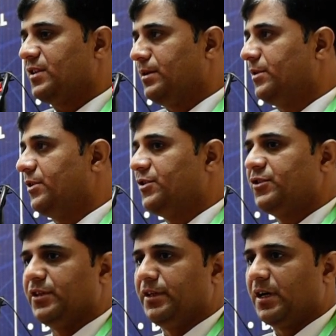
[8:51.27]

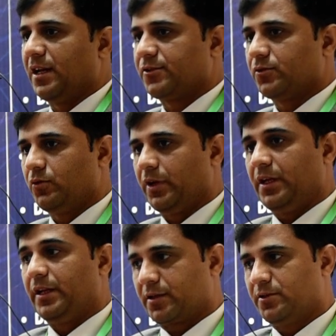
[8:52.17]
emerged in also a
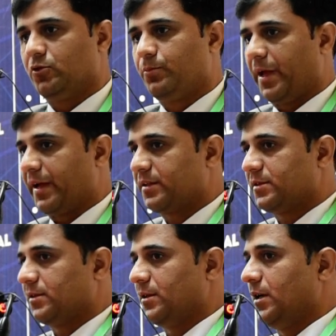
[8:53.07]
Lucknow Pact,